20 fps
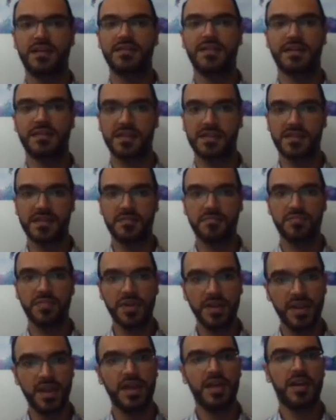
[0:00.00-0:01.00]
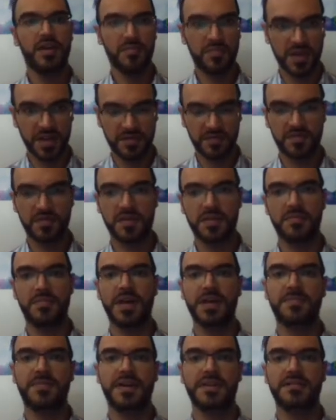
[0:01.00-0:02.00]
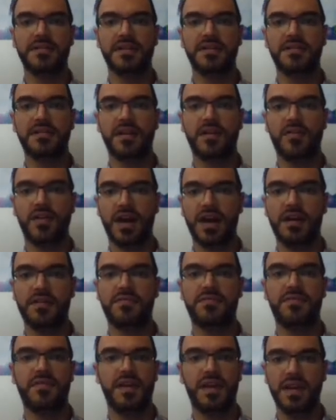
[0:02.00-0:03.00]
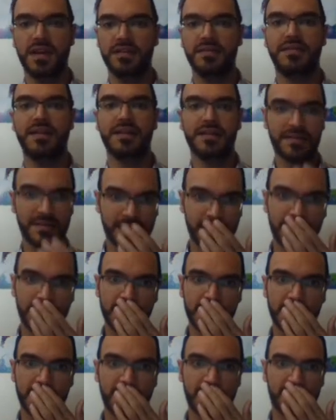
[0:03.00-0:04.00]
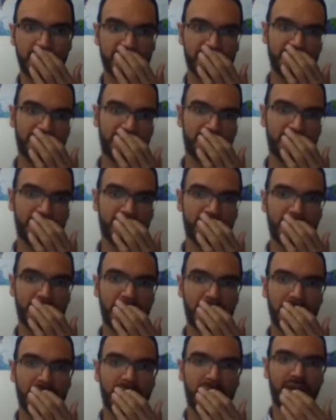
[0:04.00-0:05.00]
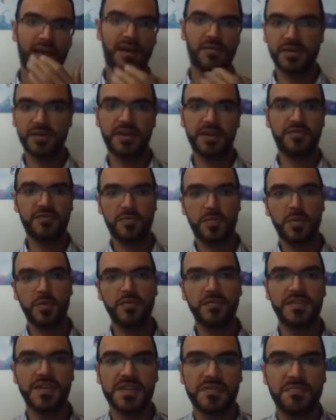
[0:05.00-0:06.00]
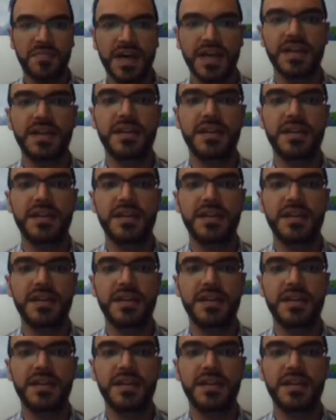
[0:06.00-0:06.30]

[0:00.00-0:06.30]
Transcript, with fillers: That is simple but for the bipartite graph, delta is enough. And we're going to prove this by